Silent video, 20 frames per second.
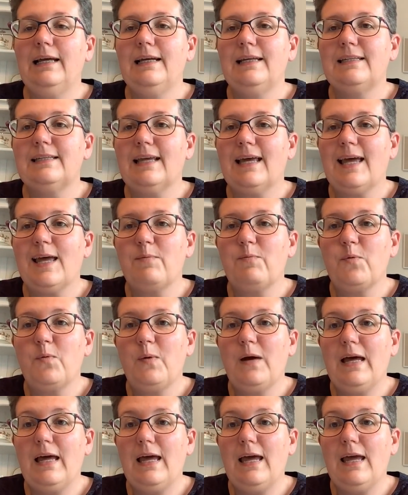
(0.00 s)
time
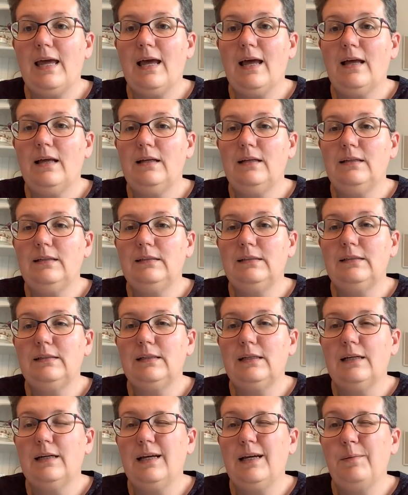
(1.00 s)
away, and
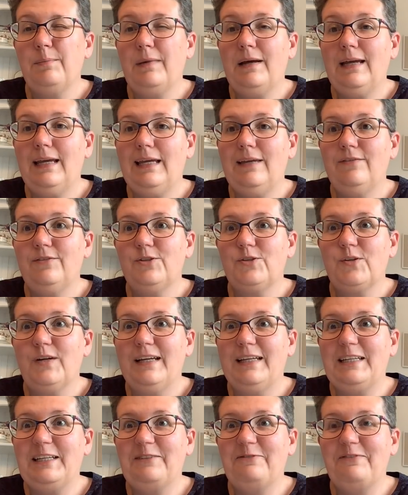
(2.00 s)
I might even try
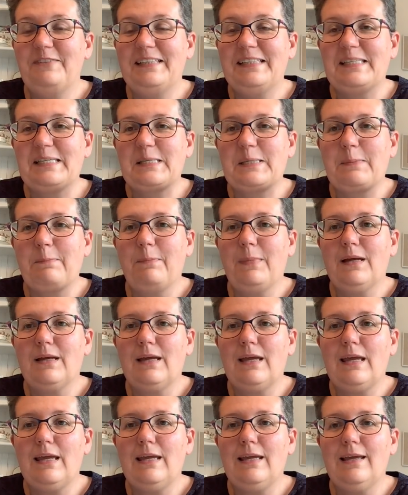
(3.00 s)
and convince
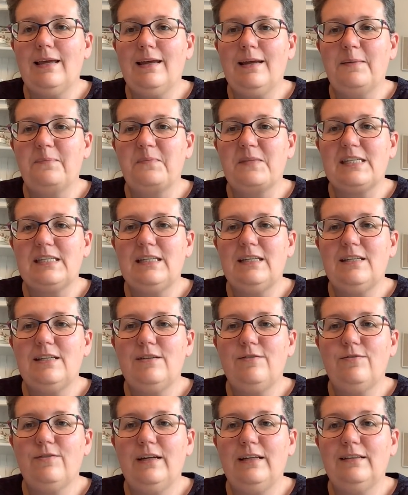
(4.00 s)
my
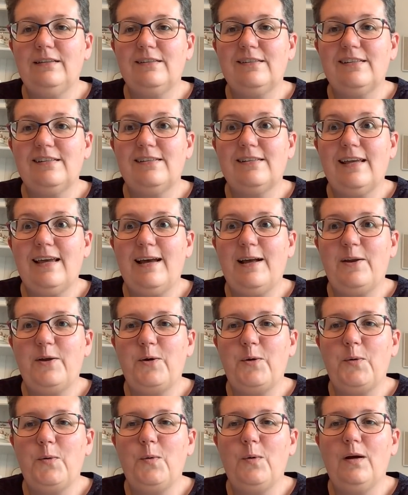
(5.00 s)
stitchy friends to say
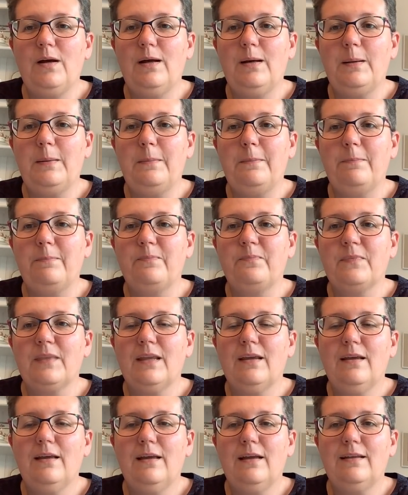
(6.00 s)
hello
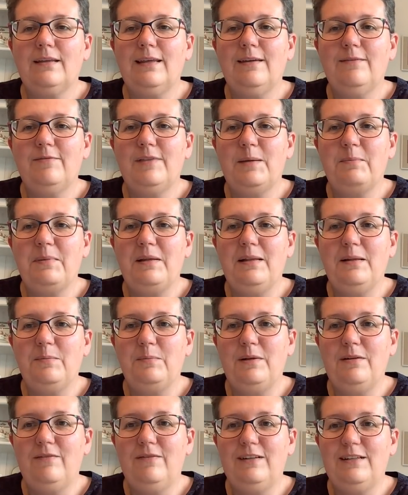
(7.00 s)
and give them a little
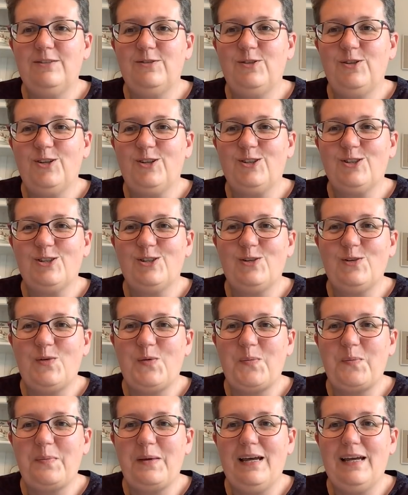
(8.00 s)
bit of introduction
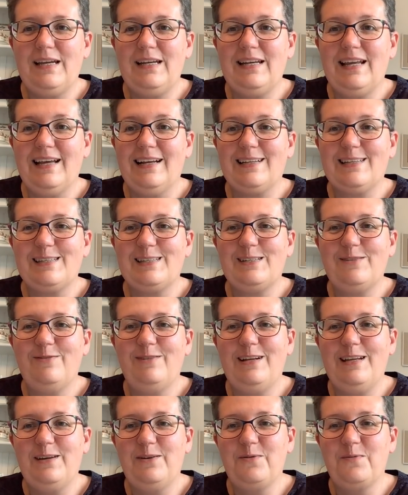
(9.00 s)
on my next
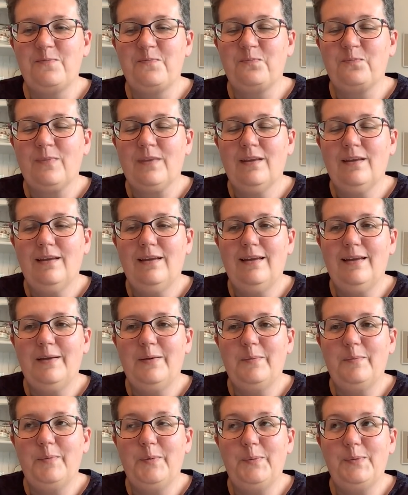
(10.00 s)
video.
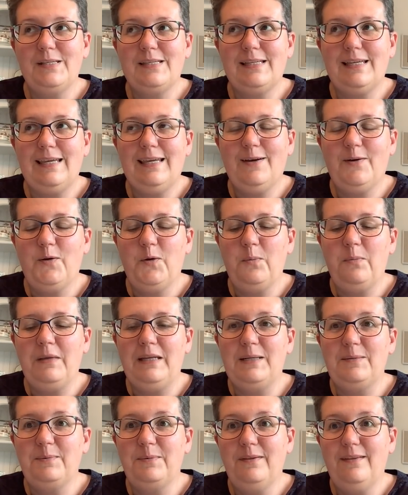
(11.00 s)
But we'll see how
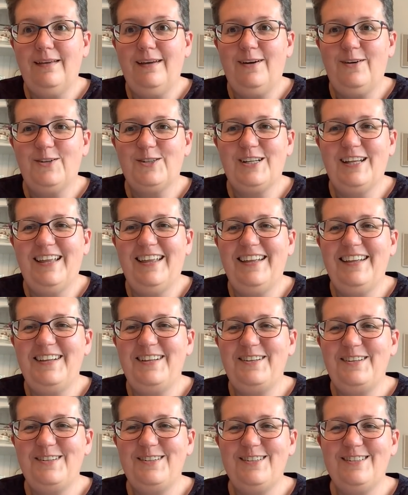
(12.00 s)
amenable they are
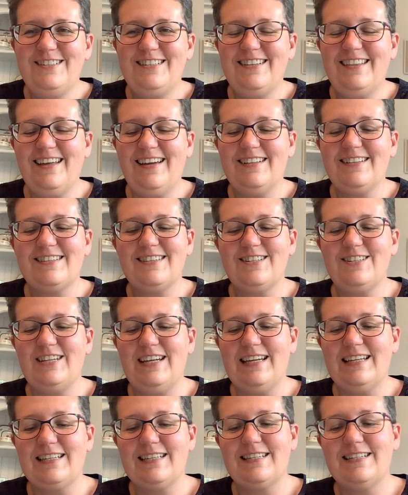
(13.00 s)
to that
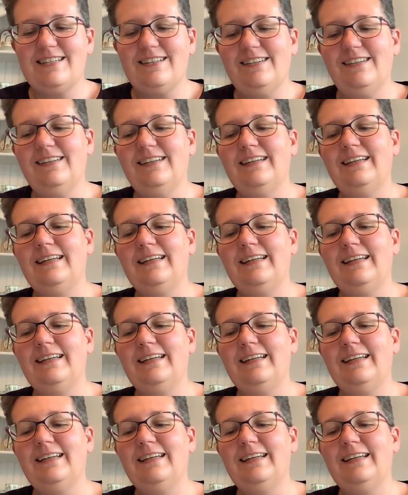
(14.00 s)
suggestion.